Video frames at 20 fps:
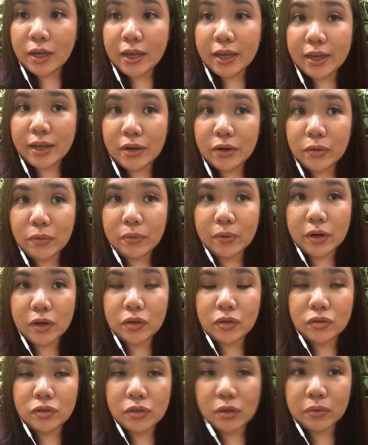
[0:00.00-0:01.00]
and where
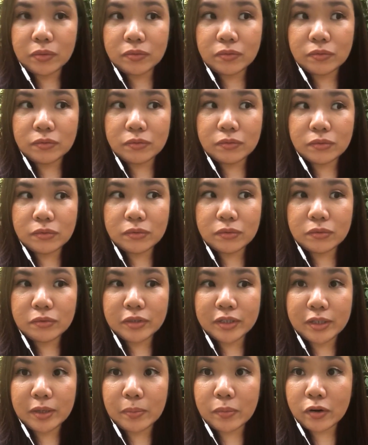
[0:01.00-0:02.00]
you don't
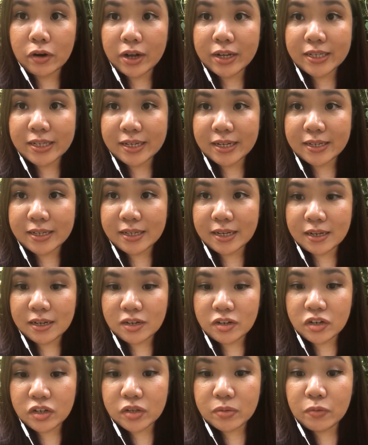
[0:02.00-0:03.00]
really process it
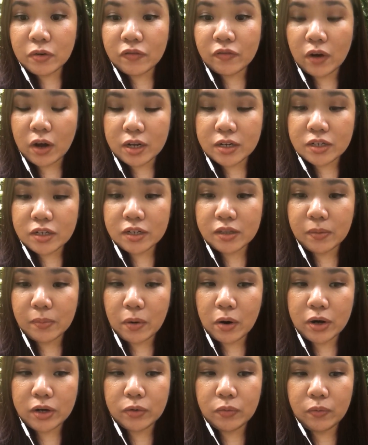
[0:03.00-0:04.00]
and just move on to the
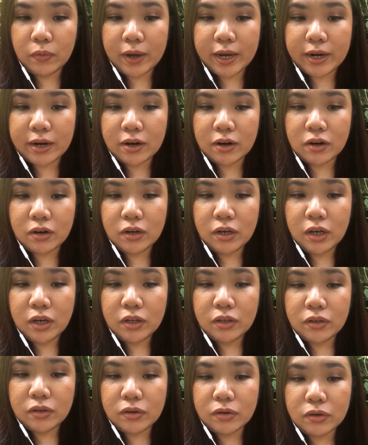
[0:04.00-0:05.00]
part where
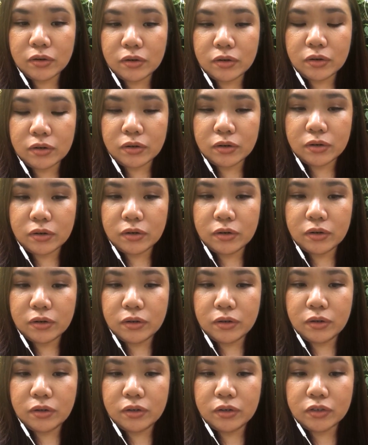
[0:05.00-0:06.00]
you're
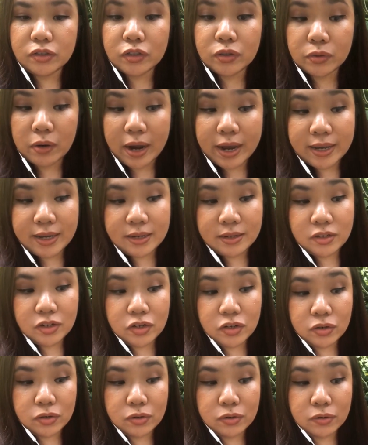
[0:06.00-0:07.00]
trying
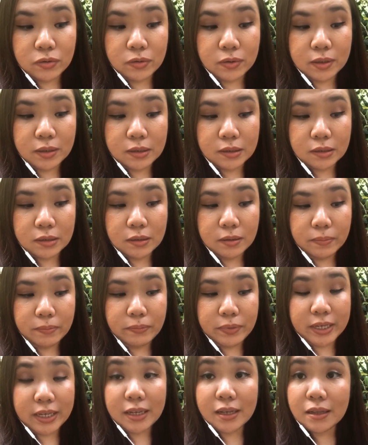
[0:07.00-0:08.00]
to
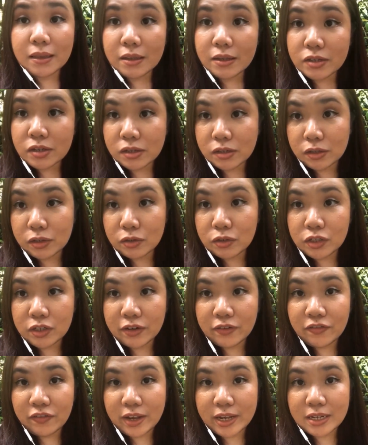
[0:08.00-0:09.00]
be in the
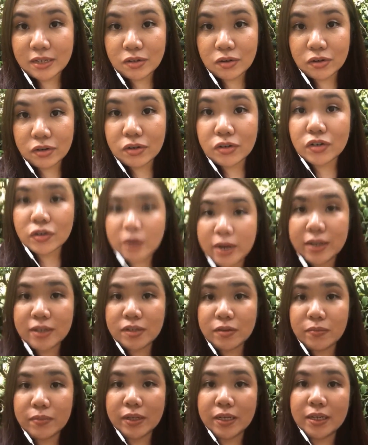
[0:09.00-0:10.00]
solution phase, or you're trying
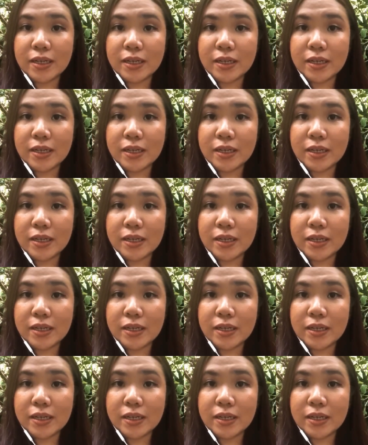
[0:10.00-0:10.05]
to